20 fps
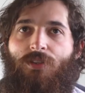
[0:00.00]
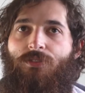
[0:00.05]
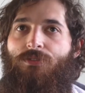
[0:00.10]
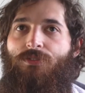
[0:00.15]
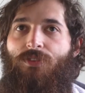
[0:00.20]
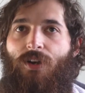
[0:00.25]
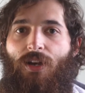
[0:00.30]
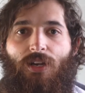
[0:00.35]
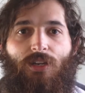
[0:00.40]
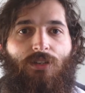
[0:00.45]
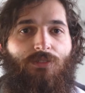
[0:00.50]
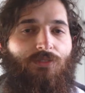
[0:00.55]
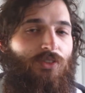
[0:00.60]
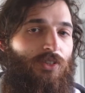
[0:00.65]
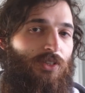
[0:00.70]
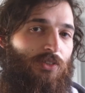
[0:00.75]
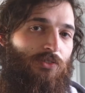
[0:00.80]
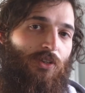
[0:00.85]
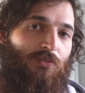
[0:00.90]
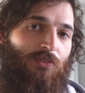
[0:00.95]
5,
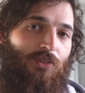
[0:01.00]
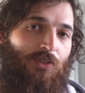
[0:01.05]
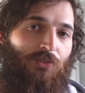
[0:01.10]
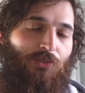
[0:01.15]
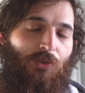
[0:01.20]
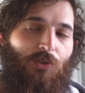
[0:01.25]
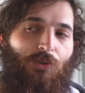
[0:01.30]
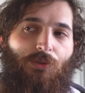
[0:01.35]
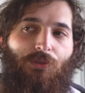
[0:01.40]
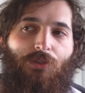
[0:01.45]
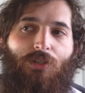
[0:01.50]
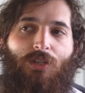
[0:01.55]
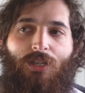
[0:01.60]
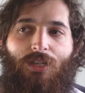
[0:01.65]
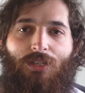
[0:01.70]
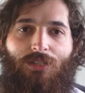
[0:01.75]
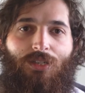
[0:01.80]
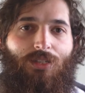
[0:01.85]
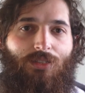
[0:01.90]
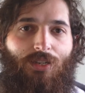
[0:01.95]
6, 7 years old,
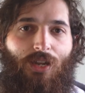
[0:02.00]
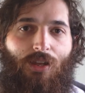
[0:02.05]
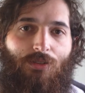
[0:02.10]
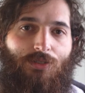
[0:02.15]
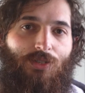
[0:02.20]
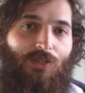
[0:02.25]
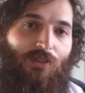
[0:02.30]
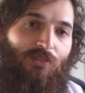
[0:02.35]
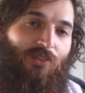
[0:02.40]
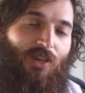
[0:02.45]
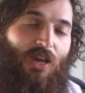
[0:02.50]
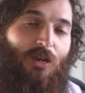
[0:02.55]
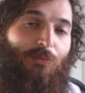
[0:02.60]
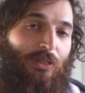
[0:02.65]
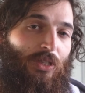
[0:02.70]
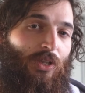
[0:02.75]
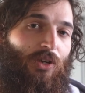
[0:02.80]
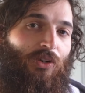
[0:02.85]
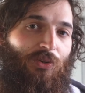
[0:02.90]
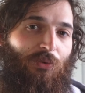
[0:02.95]
technology has come
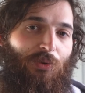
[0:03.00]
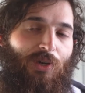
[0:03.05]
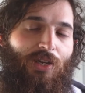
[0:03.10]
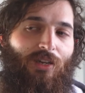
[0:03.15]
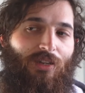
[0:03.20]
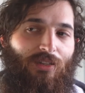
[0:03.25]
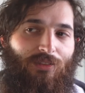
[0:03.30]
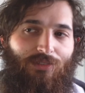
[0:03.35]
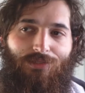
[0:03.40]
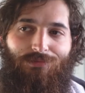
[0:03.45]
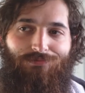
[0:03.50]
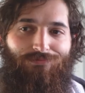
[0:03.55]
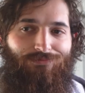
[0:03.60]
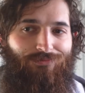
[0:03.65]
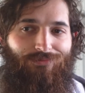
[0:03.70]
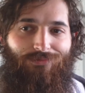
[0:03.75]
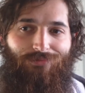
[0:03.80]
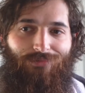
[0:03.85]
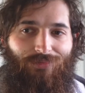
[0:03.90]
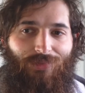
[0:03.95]
a long way. It's
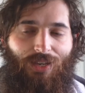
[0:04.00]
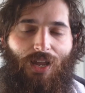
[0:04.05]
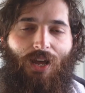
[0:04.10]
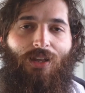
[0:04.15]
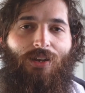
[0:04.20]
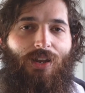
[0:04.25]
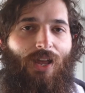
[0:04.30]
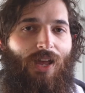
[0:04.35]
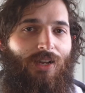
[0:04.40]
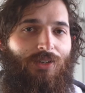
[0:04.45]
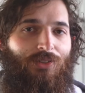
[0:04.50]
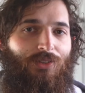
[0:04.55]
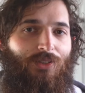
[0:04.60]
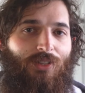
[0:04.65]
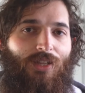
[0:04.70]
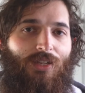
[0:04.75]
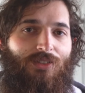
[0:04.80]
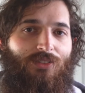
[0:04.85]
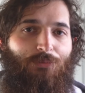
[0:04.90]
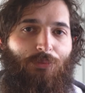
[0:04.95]
not actually
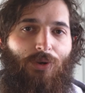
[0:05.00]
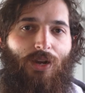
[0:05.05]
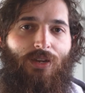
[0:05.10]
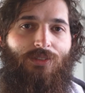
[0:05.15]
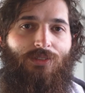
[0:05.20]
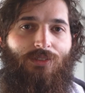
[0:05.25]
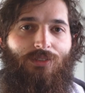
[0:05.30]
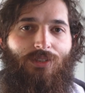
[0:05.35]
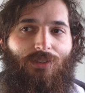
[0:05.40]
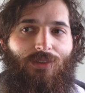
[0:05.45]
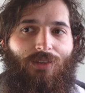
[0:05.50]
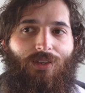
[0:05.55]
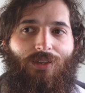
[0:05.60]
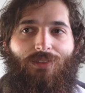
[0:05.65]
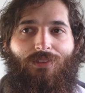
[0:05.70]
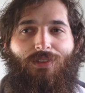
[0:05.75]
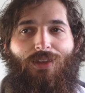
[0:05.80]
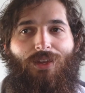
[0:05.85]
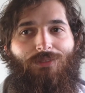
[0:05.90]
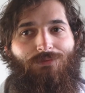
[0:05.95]
that surprising to
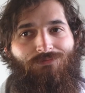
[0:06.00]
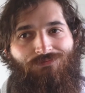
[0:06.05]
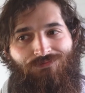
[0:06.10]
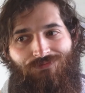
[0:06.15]
think that